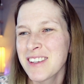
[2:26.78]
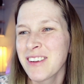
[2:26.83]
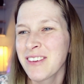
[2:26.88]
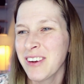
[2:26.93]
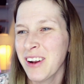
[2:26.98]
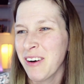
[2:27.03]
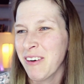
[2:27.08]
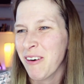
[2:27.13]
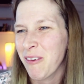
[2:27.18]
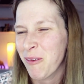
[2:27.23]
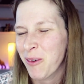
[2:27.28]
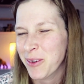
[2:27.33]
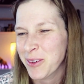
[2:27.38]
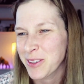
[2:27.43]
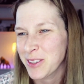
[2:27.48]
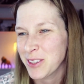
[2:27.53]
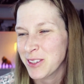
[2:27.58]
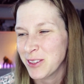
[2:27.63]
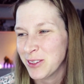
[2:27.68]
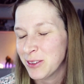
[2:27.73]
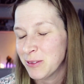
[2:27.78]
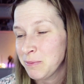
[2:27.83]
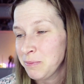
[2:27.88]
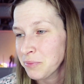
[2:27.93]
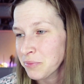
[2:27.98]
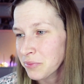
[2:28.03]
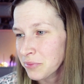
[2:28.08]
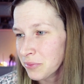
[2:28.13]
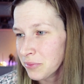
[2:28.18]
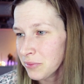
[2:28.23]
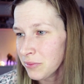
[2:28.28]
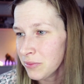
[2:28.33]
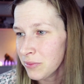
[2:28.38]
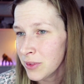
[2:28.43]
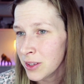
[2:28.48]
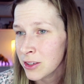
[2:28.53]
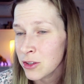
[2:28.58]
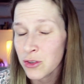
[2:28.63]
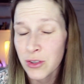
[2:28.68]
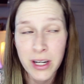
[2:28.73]
So now I wanted to
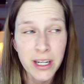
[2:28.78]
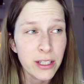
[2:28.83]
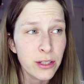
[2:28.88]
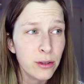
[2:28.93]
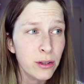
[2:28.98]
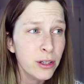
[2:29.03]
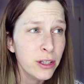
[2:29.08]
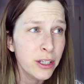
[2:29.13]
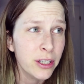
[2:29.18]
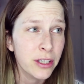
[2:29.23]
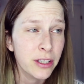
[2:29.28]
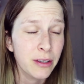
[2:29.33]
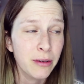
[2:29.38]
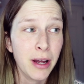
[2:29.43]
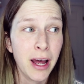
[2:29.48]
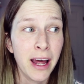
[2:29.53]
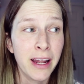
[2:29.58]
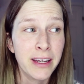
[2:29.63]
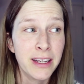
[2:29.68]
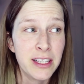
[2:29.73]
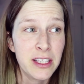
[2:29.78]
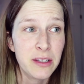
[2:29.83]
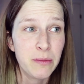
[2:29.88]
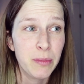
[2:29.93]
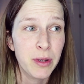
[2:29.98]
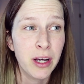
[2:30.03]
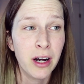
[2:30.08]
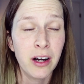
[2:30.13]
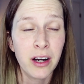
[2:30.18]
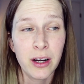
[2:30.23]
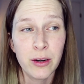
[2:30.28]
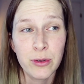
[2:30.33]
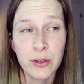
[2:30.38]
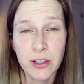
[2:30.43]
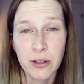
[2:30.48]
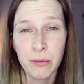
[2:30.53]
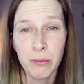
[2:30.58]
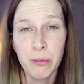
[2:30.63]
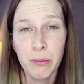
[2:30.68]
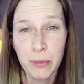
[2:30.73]
try to learn, and it's Bianca
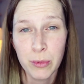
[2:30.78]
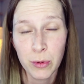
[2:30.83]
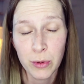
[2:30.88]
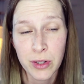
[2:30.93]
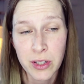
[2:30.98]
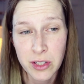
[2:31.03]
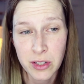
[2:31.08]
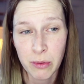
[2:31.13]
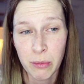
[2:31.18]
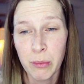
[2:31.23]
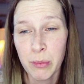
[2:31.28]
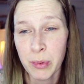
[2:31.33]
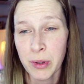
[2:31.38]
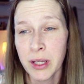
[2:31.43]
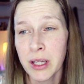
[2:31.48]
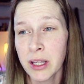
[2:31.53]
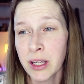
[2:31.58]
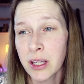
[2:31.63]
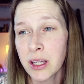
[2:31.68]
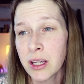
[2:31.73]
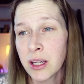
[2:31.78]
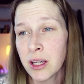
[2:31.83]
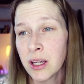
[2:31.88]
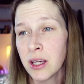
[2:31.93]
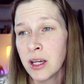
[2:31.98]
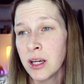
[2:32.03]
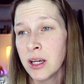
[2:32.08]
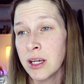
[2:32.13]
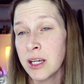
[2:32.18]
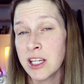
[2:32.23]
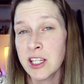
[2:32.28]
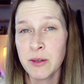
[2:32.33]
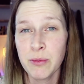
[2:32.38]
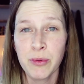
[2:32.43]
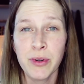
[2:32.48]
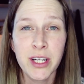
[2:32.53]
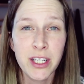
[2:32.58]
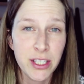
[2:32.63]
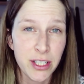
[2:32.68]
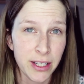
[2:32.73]
who is a big
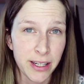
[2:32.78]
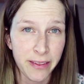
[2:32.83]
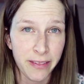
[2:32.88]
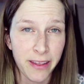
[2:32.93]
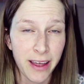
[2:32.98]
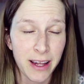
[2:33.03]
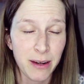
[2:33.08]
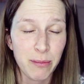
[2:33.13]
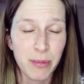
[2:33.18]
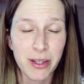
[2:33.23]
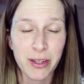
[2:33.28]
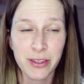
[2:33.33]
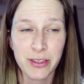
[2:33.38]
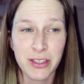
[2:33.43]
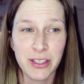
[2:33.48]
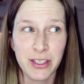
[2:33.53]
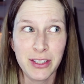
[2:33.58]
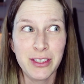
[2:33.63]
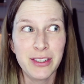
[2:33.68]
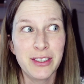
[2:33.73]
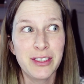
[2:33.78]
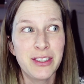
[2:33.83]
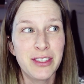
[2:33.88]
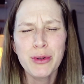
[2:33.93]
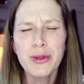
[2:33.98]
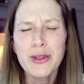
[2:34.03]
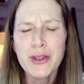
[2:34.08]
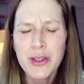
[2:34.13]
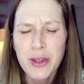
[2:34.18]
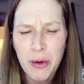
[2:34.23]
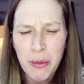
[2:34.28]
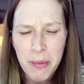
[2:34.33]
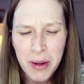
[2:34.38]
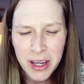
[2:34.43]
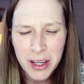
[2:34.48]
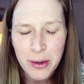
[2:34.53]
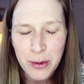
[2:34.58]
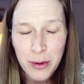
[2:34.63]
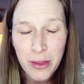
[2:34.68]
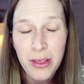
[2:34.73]
inspiration in that, because she puts so
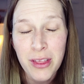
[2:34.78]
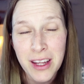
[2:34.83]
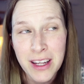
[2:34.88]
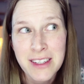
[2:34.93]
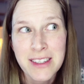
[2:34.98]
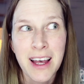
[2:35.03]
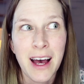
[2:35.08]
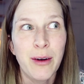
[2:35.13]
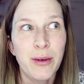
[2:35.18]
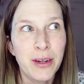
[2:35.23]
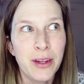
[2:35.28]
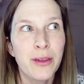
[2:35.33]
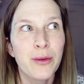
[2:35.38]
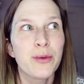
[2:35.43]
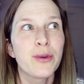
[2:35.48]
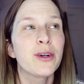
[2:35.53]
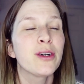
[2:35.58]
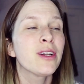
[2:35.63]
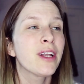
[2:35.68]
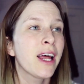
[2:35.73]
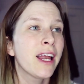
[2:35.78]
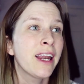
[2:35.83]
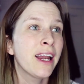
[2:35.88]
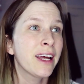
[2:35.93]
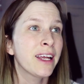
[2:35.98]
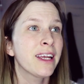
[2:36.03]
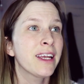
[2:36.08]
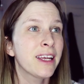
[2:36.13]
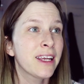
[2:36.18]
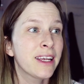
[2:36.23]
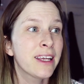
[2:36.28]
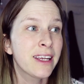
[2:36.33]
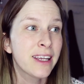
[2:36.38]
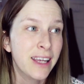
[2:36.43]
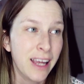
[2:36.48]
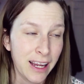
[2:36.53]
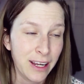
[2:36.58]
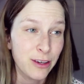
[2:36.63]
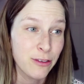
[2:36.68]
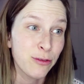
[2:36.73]
many good things out in the world, and I
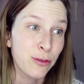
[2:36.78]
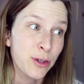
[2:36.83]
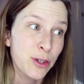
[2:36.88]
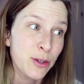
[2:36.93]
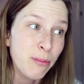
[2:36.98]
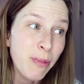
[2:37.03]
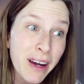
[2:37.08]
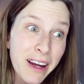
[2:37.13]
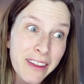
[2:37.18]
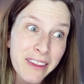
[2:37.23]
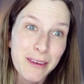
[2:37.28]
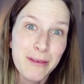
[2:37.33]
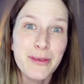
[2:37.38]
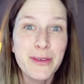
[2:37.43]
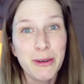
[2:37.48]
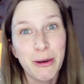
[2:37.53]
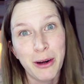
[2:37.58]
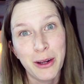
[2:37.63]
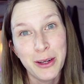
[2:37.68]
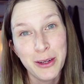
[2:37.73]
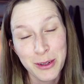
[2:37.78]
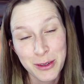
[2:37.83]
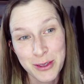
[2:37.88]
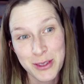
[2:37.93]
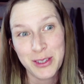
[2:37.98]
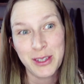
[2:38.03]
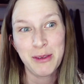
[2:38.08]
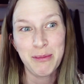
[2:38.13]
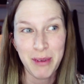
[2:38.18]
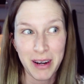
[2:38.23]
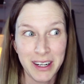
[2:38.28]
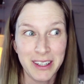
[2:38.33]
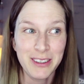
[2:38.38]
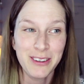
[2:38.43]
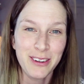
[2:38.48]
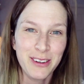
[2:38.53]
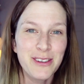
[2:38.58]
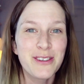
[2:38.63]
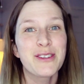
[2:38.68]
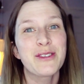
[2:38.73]
can't afford to buy them, so I usually buy
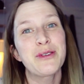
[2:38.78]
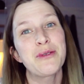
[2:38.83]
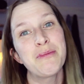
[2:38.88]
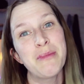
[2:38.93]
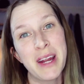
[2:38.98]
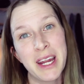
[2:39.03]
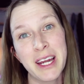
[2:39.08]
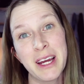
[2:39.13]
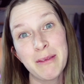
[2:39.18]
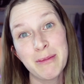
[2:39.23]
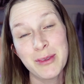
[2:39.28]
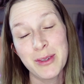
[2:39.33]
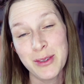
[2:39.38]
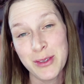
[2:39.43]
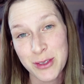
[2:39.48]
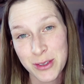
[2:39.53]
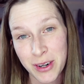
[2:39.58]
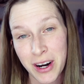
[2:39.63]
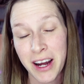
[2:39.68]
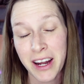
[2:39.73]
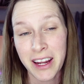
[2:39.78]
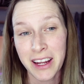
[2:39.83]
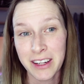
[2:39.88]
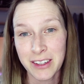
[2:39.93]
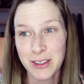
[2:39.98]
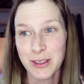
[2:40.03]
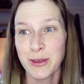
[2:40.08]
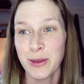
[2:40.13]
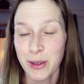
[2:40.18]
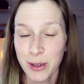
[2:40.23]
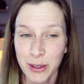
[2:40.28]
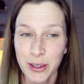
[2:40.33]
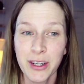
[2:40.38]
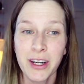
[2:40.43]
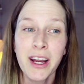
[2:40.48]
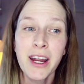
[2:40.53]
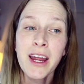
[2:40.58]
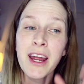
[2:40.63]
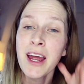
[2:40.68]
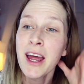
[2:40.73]
dollar store makeup to try and to learn.
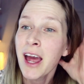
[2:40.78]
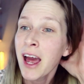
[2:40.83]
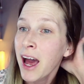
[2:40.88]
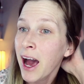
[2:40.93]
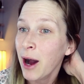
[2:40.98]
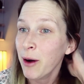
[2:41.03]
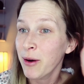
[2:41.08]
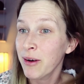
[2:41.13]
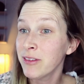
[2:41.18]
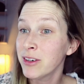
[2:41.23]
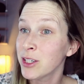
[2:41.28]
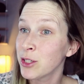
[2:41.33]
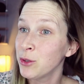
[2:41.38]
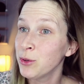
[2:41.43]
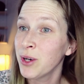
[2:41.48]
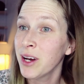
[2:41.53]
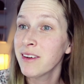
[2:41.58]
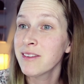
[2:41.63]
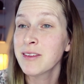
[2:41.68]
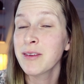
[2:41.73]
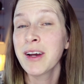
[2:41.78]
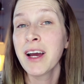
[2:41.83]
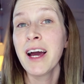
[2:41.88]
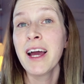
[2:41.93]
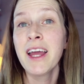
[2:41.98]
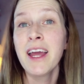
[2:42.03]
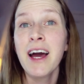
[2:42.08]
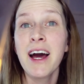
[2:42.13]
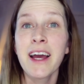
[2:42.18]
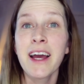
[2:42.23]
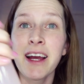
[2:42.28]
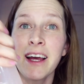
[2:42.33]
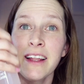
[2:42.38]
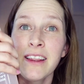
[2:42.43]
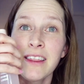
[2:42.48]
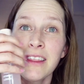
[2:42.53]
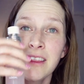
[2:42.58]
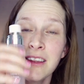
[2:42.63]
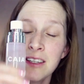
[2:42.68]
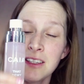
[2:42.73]
However, I do have some Caia. got
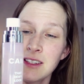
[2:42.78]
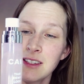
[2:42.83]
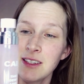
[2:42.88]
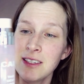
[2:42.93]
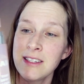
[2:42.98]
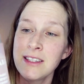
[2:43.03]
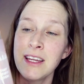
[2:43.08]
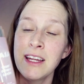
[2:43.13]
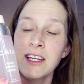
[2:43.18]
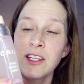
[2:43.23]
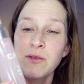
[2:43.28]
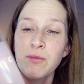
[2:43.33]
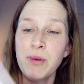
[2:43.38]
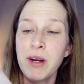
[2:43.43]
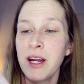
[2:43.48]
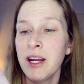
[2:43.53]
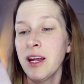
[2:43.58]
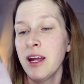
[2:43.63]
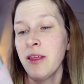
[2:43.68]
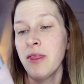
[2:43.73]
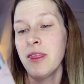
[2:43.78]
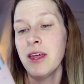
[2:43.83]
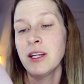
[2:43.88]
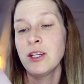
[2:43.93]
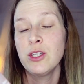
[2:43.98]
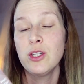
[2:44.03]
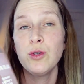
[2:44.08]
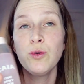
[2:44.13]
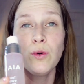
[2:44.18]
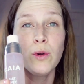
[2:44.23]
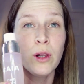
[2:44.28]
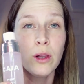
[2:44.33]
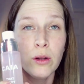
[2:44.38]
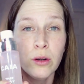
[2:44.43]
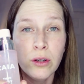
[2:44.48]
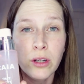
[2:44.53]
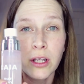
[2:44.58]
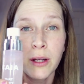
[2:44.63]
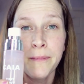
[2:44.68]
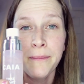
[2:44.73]
this setting spray, that dual
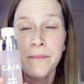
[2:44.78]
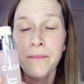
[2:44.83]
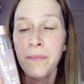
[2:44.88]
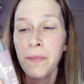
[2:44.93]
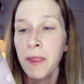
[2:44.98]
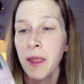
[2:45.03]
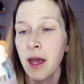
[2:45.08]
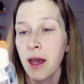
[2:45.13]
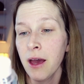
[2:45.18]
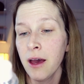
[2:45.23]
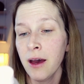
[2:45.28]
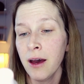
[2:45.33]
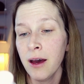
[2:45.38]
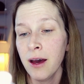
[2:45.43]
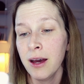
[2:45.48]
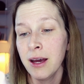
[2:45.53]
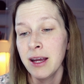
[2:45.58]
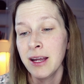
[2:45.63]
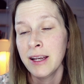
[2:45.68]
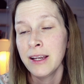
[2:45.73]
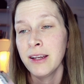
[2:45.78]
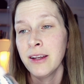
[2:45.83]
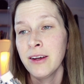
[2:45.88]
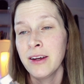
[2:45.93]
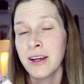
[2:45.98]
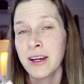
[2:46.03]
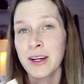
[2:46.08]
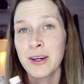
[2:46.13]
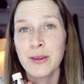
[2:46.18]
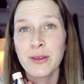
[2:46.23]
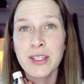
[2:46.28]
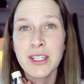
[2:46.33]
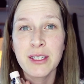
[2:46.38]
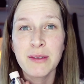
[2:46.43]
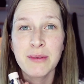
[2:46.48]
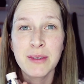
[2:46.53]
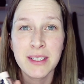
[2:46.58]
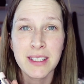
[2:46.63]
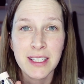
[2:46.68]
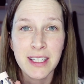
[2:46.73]
look, in a
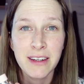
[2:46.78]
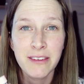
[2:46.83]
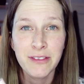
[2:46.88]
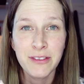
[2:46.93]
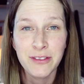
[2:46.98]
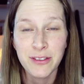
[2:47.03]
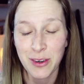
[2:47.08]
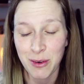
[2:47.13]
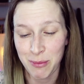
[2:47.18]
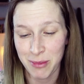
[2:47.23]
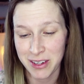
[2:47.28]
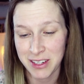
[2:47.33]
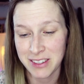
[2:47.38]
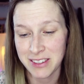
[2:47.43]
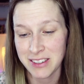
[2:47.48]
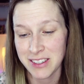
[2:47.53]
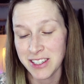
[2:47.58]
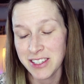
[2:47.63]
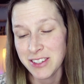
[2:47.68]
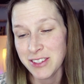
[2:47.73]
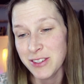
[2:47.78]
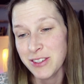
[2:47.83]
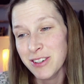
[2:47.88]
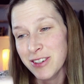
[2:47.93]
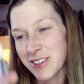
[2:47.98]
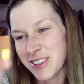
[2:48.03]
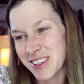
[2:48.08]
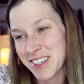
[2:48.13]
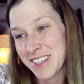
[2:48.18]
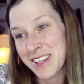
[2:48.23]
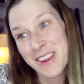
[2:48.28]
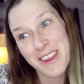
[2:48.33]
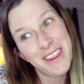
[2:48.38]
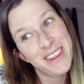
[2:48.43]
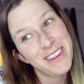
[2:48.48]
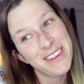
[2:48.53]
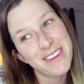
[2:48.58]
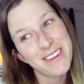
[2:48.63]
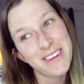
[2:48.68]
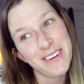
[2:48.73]
Christmas gift from my sister.
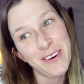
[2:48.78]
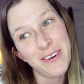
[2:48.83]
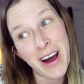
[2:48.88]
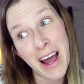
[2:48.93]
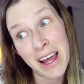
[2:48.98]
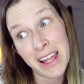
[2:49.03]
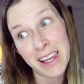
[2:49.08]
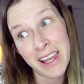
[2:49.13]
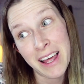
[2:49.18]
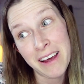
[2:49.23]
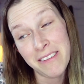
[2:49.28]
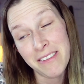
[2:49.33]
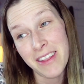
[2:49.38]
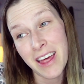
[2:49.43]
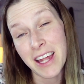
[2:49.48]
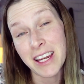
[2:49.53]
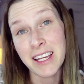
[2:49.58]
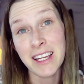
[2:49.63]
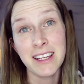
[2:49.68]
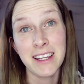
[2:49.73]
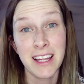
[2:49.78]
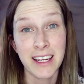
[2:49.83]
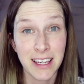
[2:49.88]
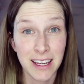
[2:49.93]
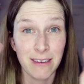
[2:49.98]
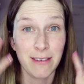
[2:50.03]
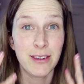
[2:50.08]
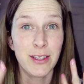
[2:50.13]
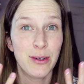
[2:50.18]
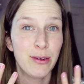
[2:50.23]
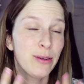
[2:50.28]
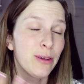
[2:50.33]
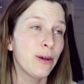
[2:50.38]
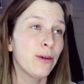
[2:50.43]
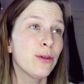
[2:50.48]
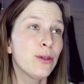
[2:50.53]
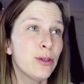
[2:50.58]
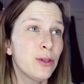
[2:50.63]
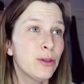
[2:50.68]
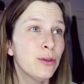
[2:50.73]
So I love that, that gives you a
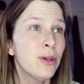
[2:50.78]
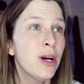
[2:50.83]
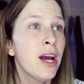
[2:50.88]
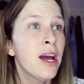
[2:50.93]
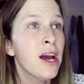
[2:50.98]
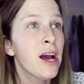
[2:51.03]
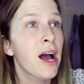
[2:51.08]
glow too.